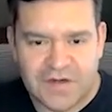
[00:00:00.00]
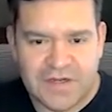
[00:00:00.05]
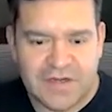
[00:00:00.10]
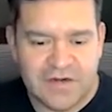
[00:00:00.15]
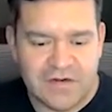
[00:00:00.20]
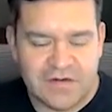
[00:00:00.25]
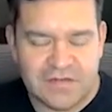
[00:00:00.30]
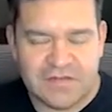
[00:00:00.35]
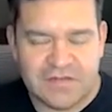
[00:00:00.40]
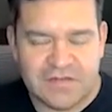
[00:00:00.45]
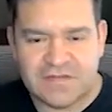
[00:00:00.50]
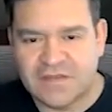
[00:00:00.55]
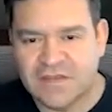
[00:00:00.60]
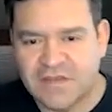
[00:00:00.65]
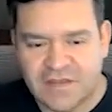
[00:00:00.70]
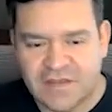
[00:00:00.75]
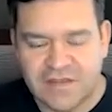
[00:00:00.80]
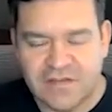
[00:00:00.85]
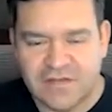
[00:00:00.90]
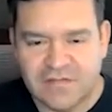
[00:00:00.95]
Here's
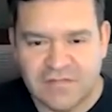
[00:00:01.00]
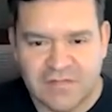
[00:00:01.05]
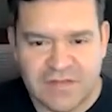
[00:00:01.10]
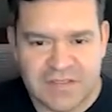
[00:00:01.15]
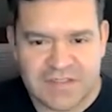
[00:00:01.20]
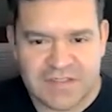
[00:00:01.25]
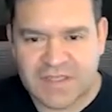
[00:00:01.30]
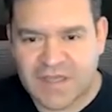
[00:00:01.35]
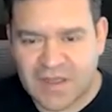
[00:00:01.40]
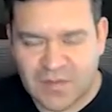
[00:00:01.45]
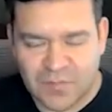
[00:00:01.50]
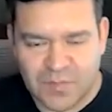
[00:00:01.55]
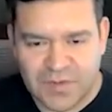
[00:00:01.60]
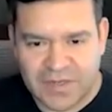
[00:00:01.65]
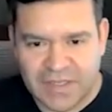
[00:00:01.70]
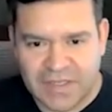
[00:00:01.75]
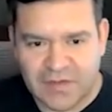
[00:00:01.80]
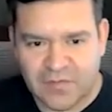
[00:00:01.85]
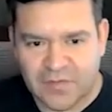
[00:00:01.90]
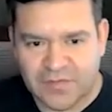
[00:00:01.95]
this
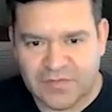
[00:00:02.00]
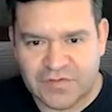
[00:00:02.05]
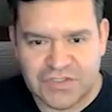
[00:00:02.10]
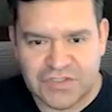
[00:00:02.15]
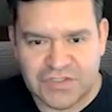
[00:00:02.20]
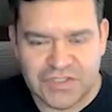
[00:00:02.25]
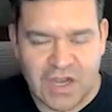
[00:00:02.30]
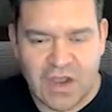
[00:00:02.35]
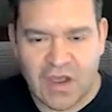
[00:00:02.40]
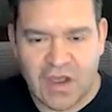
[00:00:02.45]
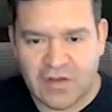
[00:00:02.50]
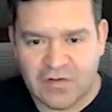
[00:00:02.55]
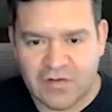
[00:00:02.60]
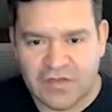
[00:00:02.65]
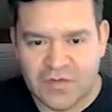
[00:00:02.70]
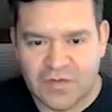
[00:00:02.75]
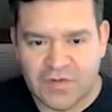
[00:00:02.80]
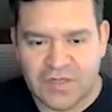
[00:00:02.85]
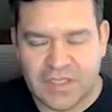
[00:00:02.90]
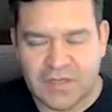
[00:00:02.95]
company with John
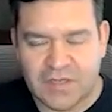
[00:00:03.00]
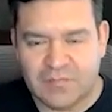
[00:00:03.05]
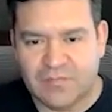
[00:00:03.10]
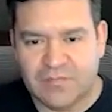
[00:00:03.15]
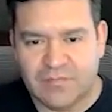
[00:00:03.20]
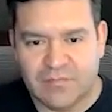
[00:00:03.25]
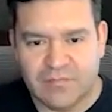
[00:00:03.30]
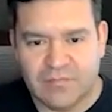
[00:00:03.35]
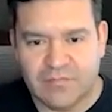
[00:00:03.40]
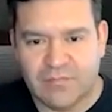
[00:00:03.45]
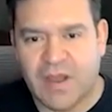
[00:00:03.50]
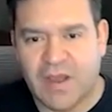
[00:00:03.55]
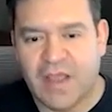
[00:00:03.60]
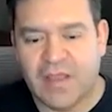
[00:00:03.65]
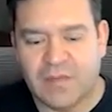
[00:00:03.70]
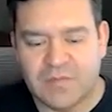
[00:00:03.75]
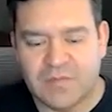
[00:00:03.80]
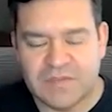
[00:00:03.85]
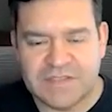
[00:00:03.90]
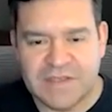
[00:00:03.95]
doing it by
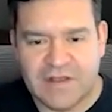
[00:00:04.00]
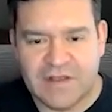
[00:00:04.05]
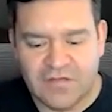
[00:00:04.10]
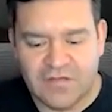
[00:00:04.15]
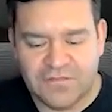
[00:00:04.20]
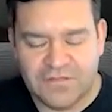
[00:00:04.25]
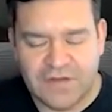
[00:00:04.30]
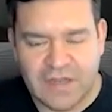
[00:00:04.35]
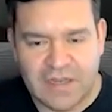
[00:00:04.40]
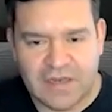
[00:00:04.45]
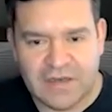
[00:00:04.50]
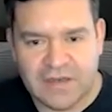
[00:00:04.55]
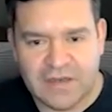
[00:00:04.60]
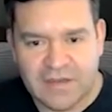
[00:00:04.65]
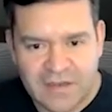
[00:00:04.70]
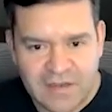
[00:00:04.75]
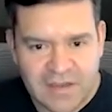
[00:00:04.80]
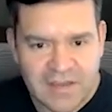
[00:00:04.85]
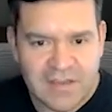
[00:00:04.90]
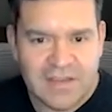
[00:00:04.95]
himself, and then
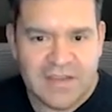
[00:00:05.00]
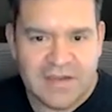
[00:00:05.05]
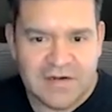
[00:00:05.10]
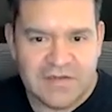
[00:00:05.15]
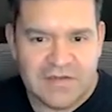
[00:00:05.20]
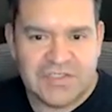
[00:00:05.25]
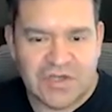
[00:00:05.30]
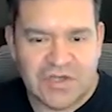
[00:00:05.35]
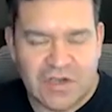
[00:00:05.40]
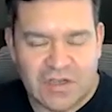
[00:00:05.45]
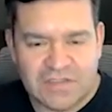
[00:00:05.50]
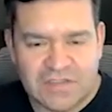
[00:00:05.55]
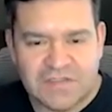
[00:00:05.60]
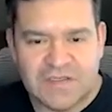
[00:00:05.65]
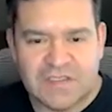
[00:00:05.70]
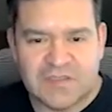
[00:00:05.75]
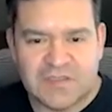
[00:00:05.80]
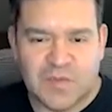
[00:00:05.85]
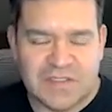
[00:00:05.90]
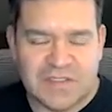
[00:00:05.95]
here's John
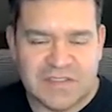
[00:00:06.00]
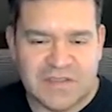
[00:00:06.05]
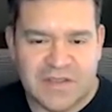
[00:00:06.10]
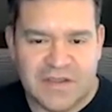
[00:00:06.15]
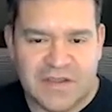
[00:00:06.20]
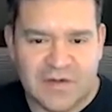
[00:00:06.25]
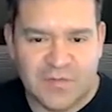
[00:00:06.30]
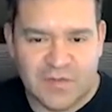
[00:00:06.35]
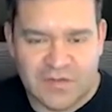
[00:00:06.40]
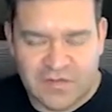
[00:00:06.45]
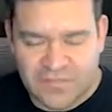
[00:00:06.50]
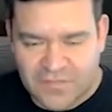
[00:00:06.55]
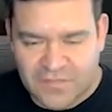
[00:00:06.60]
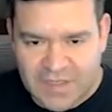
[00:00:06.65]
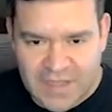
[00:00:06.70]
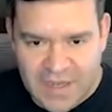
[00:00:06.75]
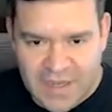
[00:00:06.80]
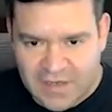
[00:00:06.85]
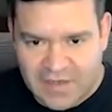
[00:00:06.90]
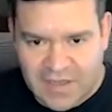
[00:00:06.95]
6 months later with a
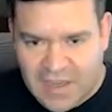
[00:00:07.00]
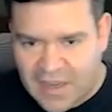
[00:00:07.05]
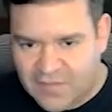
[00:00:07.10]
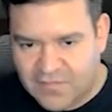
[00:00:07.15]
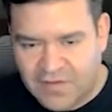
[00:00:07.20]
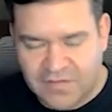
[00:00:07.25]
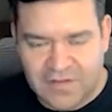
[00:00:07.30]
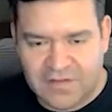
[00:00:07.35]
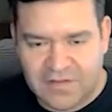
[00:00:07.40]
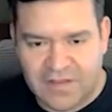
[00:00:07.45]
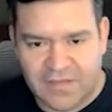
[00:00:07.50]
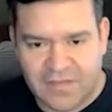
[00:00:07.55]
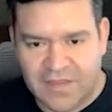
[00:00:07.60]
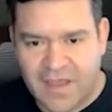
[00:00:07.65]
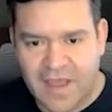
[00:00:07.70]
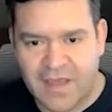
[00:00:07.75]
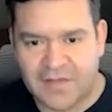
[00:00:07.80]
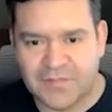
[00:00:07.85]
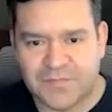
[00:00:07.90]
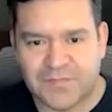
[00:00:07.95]
VA. Do you have anything like
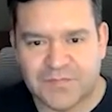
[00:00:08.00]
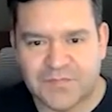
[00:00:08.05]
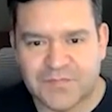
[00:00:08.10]
that?